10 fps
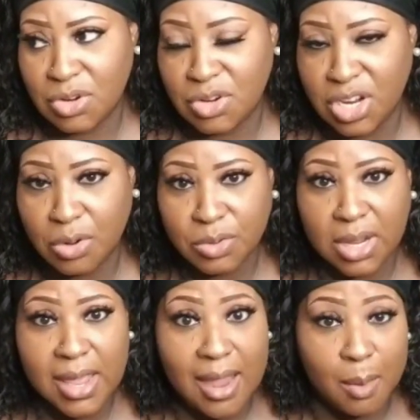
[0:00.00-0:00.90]
tilt the
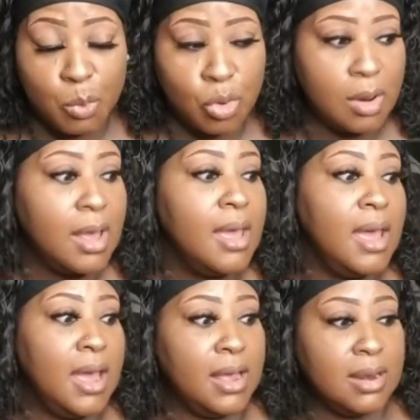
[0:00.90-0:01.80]
camera
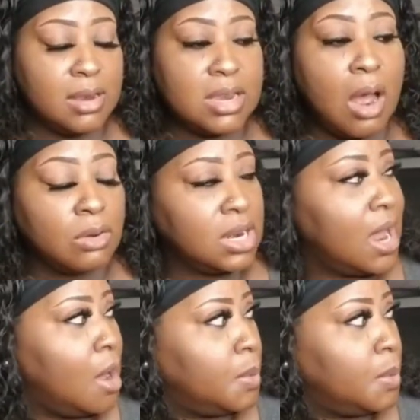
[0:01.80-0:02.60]
and talk to y'all,